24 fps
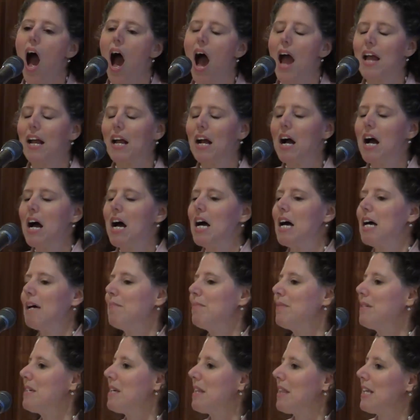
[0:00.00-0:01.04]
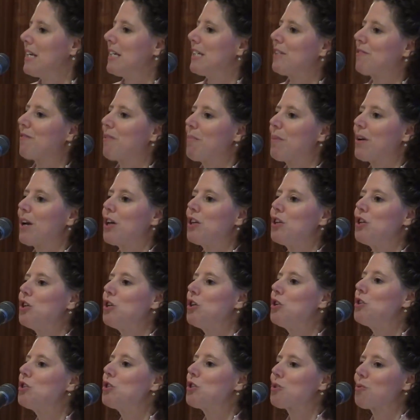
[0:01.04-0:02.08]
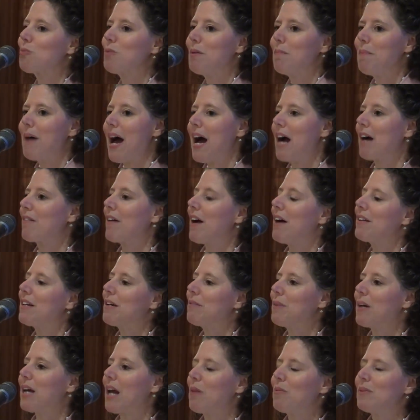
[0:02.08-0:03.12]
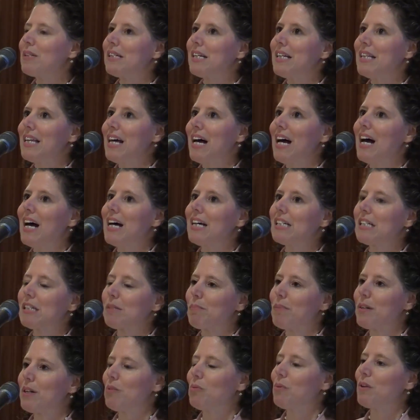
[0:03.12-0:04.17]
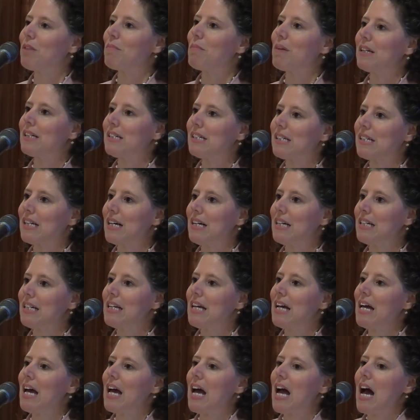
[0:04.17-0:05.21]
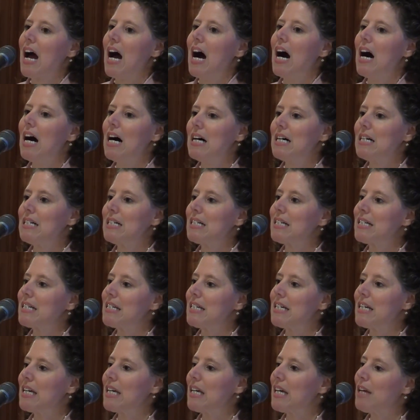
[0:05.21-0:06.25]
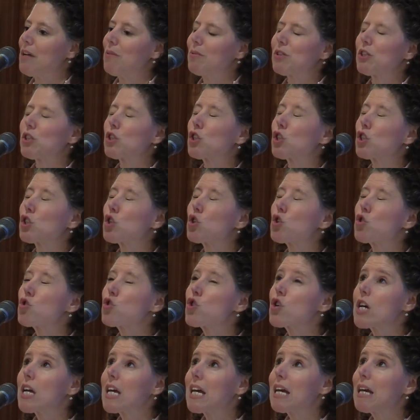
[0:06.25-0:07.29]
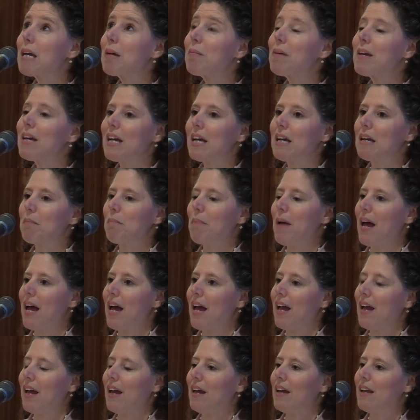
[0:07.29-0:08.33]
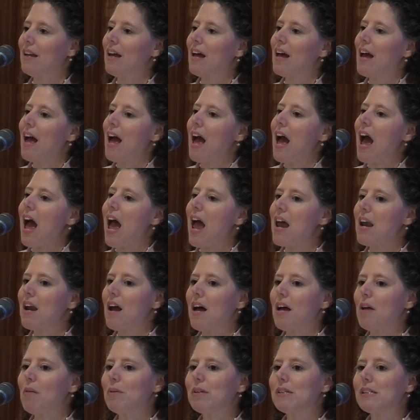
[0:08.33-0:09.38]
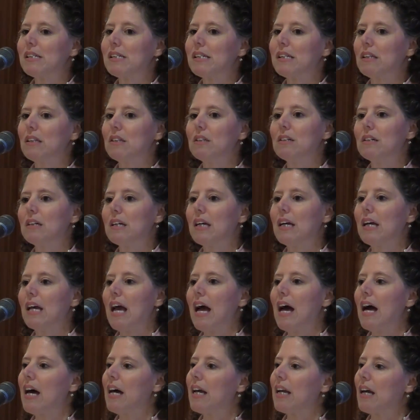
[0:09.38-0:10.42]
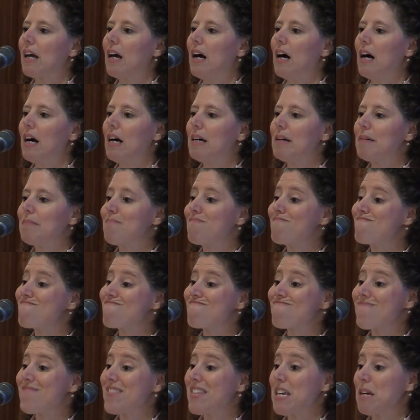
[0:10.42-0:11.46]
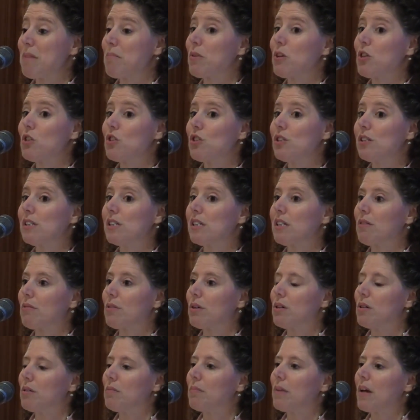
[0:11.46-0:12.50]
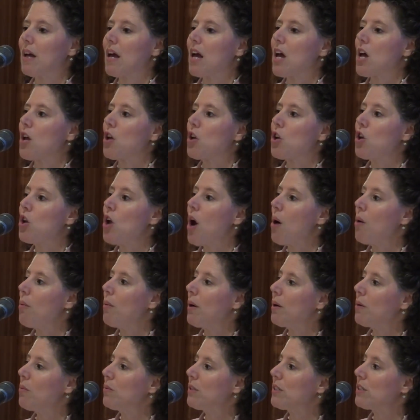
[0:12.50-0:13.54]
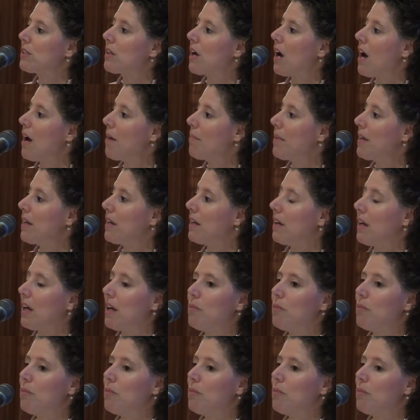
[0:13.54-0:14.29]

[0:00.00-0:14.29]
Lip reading: I come to this from an unusual background, and when I was in the hospital with my son, he was screaming in pain, and I was looking at the emergency room. No one was coming.